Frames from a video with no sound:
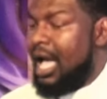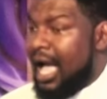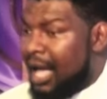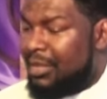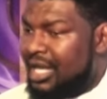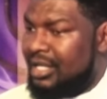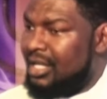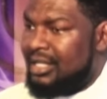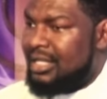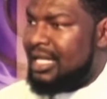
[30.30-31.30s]
I
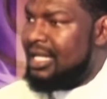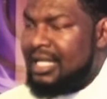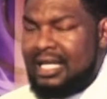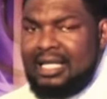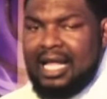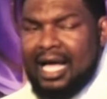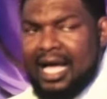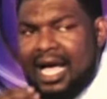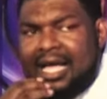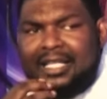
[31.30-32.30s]
mean,
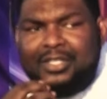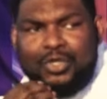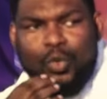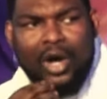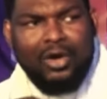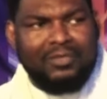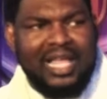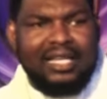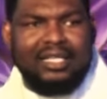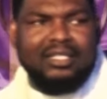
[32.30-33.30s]
I listened to one of
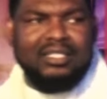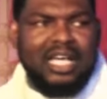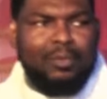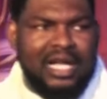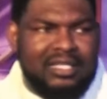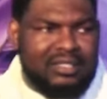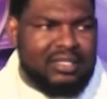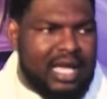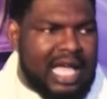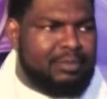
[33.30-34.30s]
Daddy Selman's
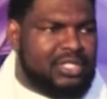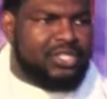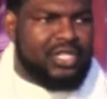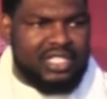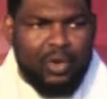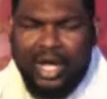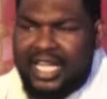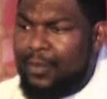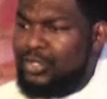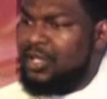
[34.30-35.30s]
teaching. He said one
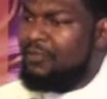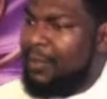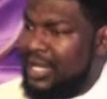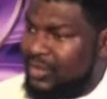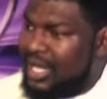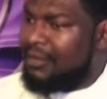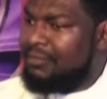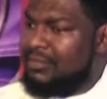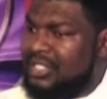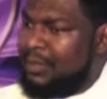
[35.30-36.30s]
day he was looking for a particular
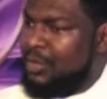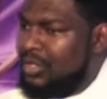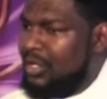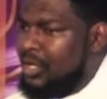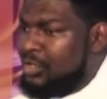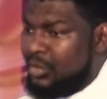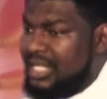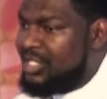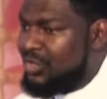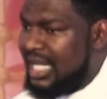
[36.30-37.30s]
sermon to
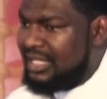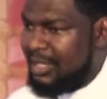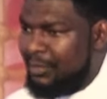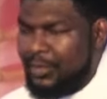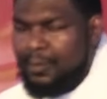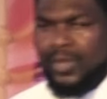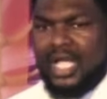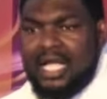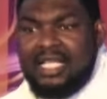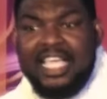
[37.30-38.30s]
listen to that sermon.
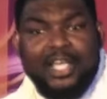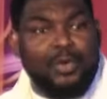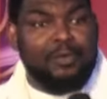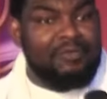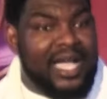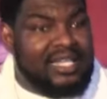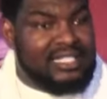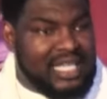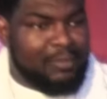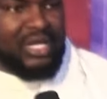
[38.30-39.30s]
He said he couldn't find the
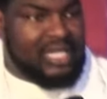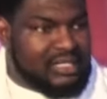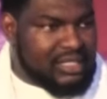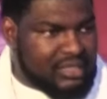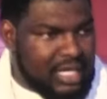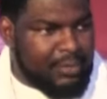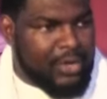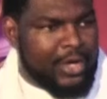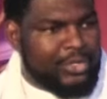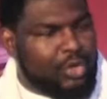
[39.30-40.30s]
sermon in the system.
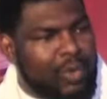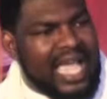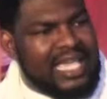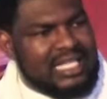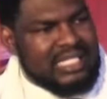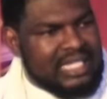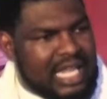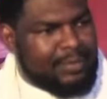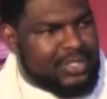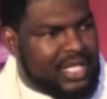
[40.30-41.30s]
So while he
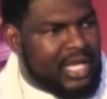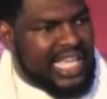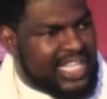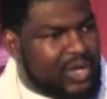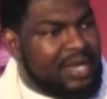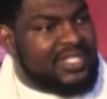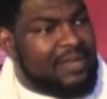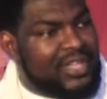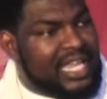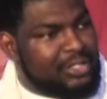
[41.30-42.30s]
slept, he saw
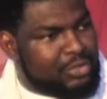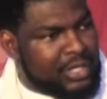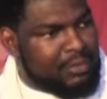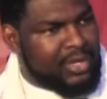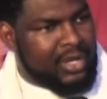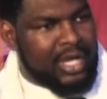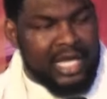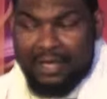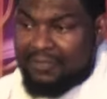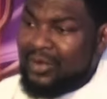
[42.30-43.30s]
himself in a dream.
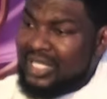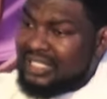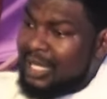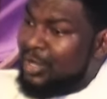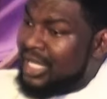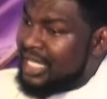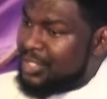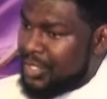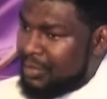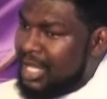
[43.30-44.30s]
He found the sermon in the
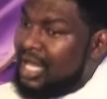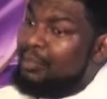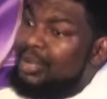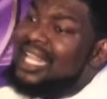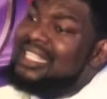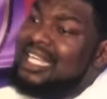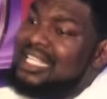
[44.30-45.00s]
dream, played it in